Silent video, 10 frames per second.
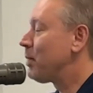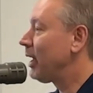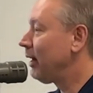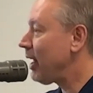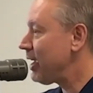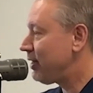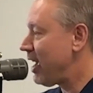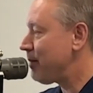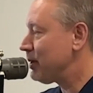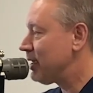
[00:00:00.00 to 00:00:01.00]
But I like
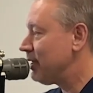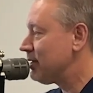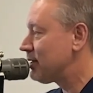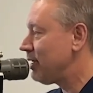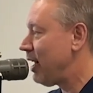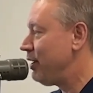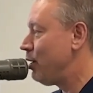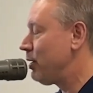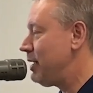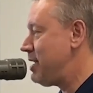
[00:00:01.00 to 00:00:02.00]
that because I
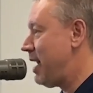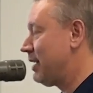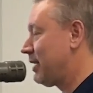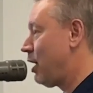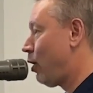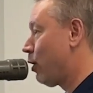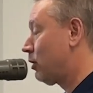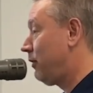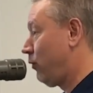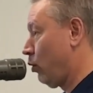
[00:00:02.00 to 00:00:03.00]
know that he has a
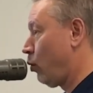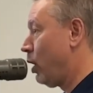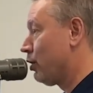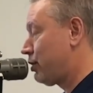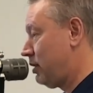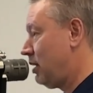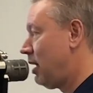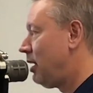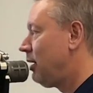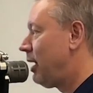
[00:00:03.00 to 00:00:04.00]
heart for Wellston
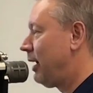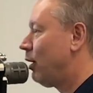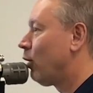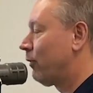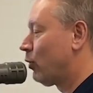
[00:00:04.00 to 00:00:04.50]
and a heart for